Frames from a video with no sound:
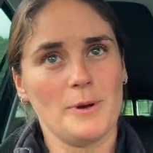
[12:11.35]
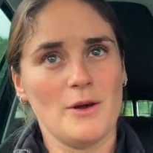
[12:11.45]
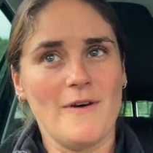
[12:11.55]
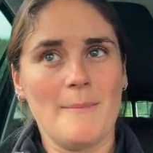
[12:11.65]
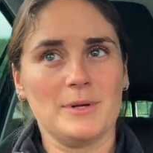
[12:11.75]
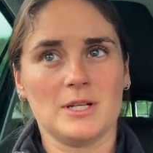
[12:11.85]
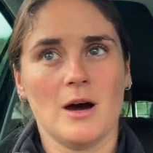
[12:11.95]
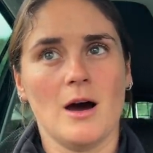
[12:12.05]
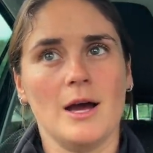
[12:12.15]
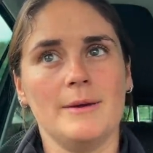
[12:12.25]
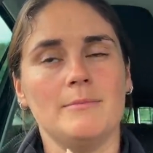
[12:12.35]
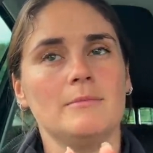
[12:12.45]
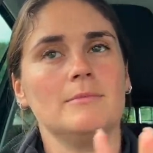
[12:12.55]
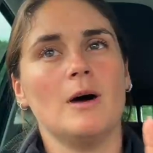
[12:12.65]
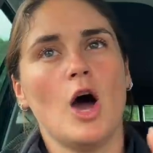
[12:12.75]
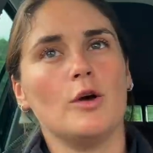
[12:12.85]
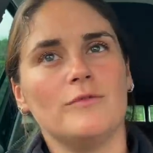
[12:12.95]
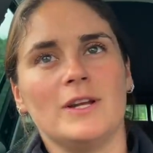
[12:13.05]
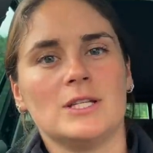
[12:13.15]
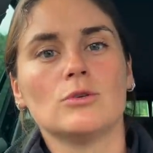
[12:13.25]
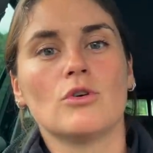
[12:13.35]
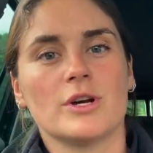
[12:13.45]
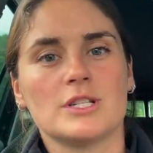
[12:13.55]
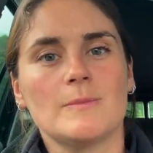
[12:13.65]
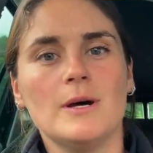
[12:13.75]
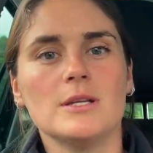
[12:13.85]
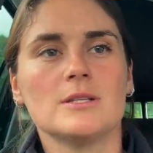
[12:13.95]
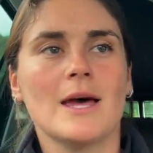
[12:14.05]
November time, hopefully till Christmas.